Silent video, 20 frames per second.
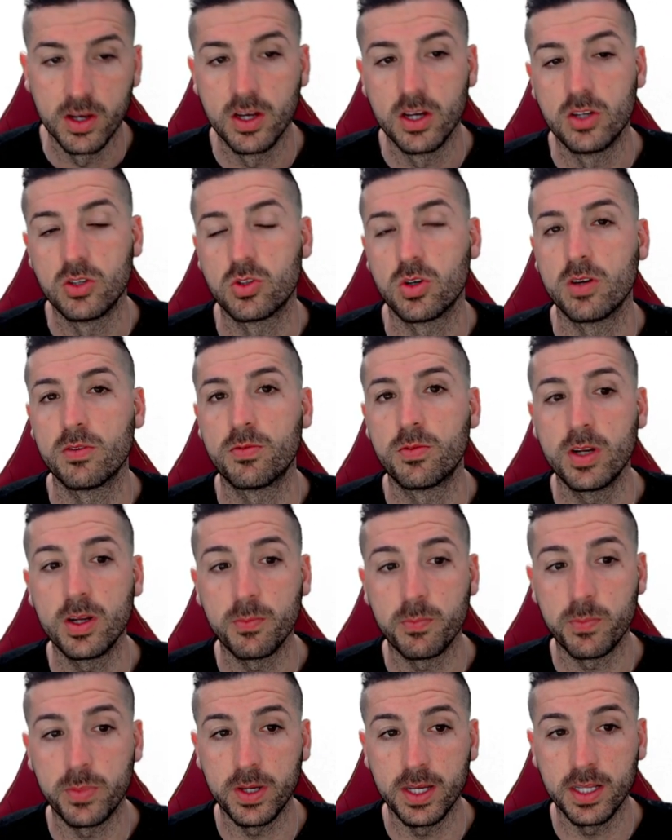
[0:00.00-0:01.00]
So if we
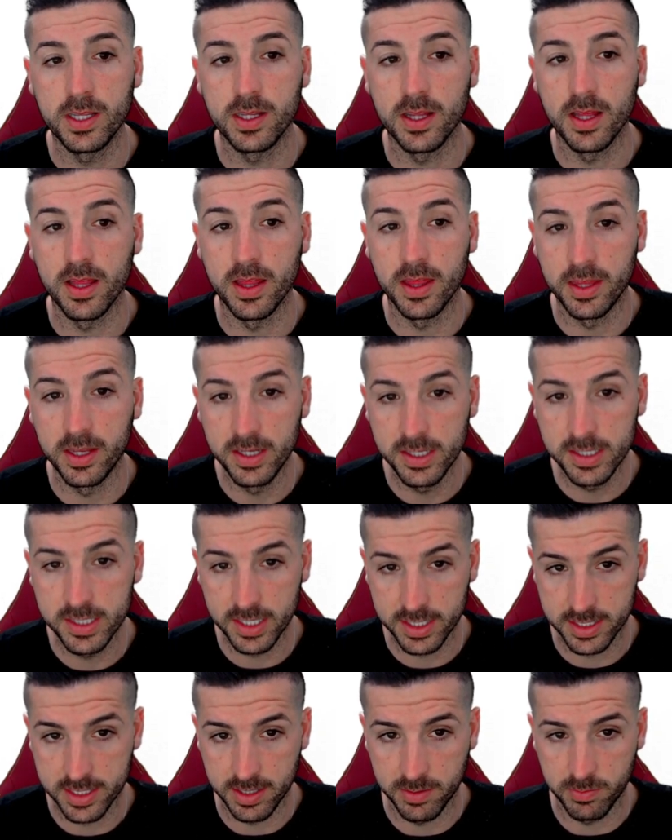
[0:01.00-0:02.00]
repeat this
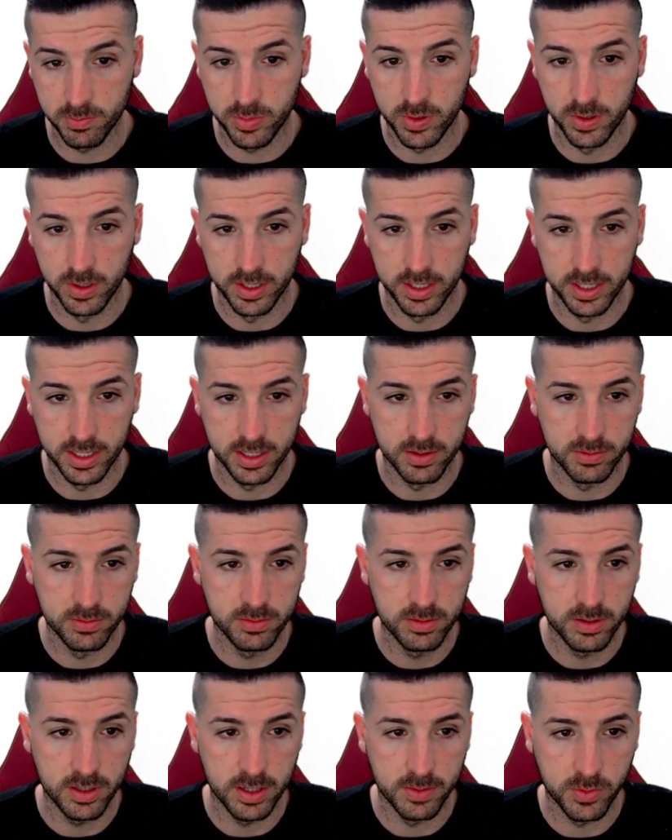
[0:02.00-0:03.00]
example now,
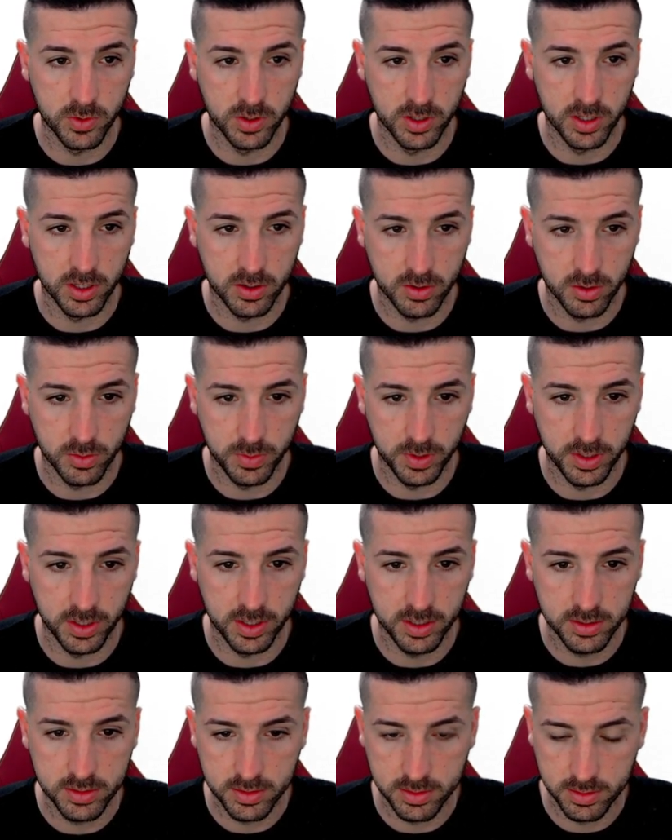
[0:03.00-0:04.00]
I'm going to copy
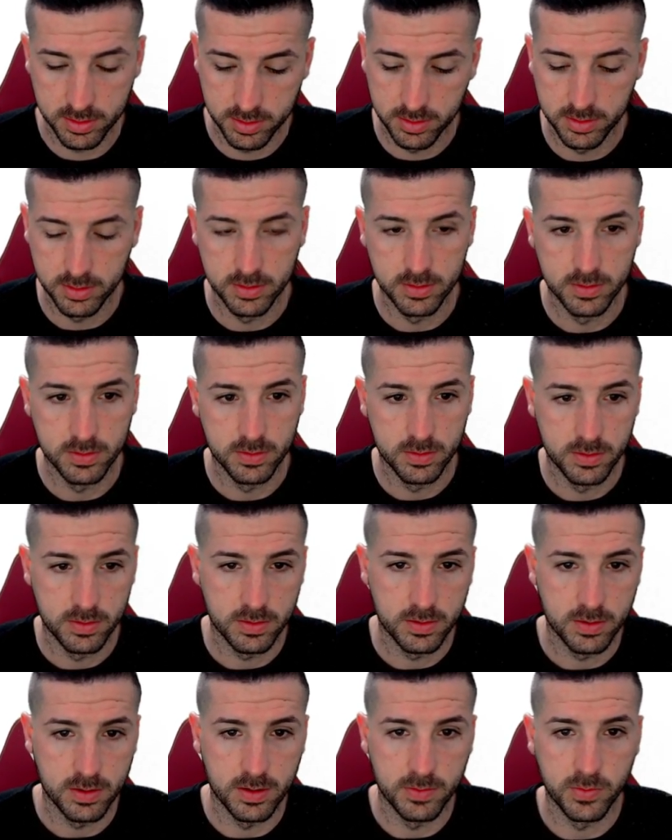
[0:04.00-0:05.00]
this,
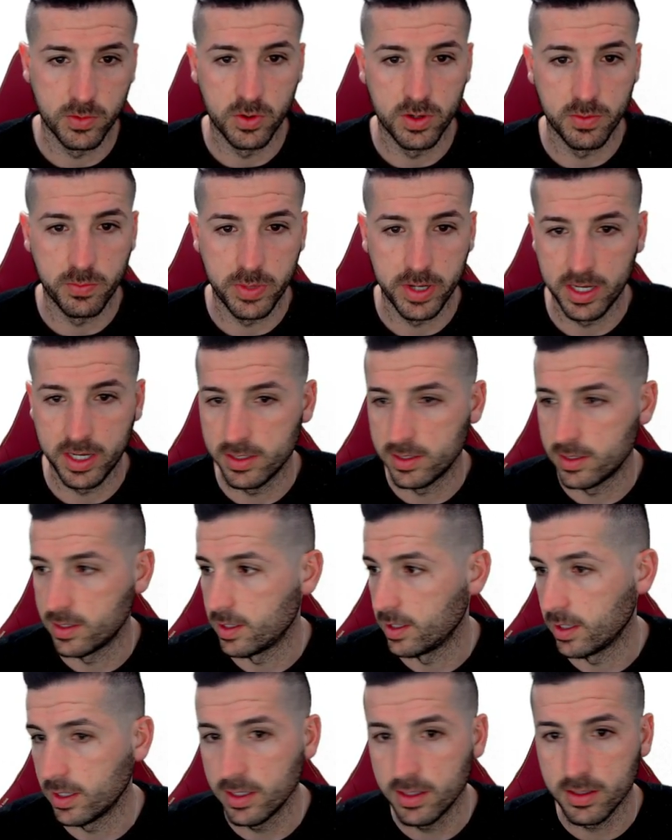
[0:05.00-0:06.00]
I'm going to paste
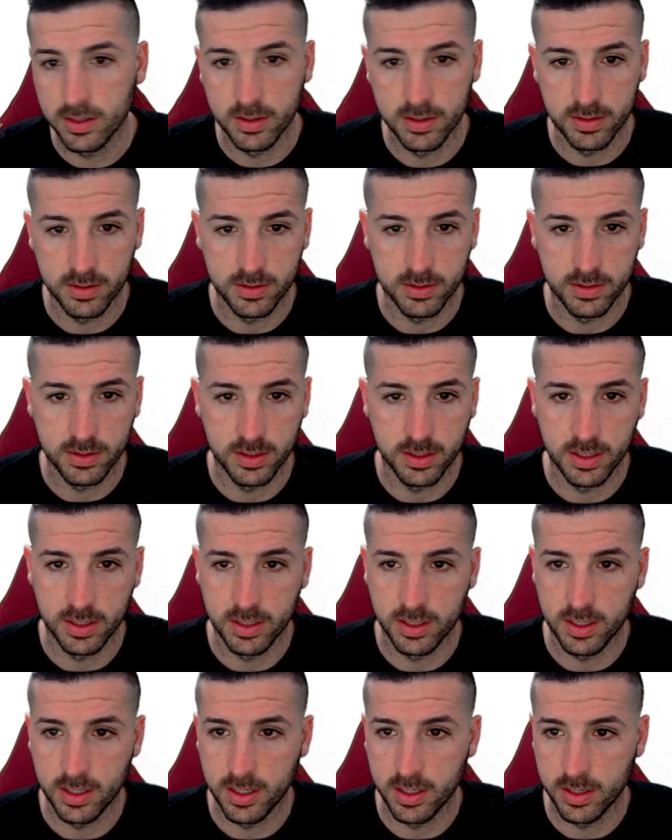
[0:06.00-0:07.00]
it.
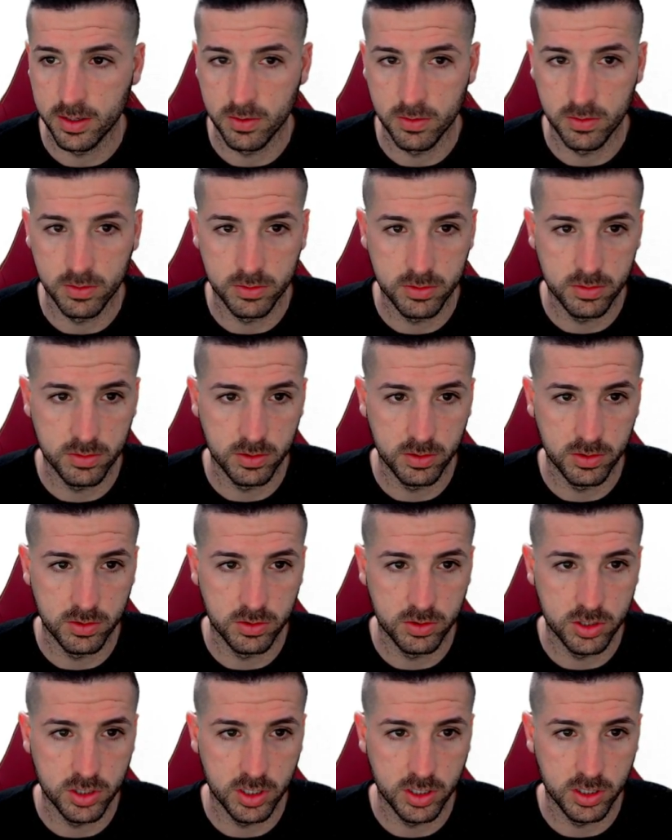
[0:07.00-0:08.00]
I also need to
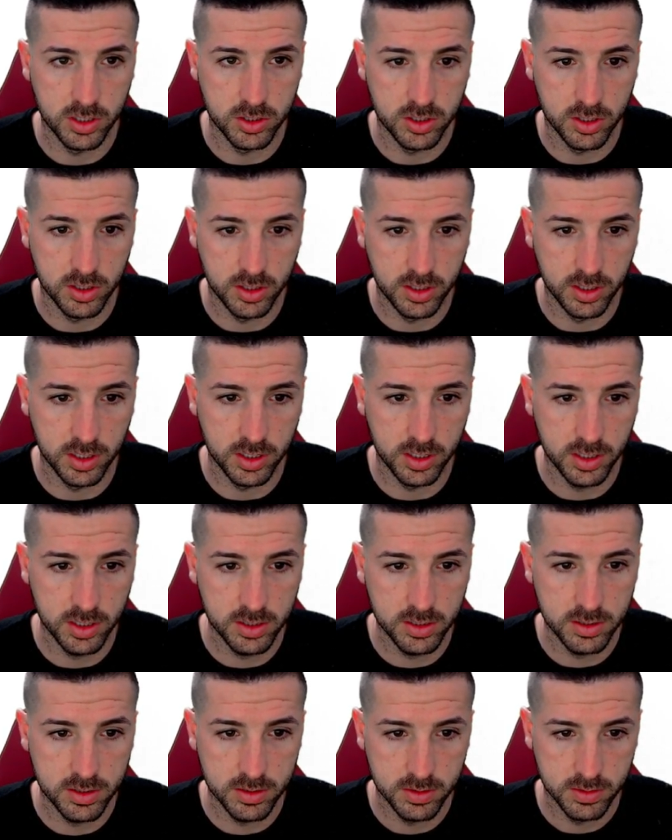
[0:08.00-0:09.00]
change
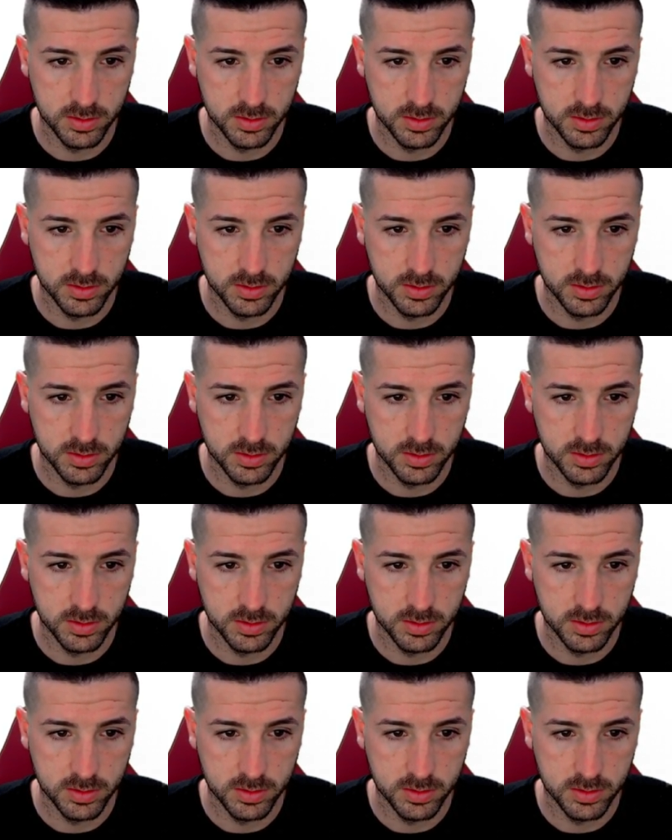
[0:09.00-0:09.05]
this.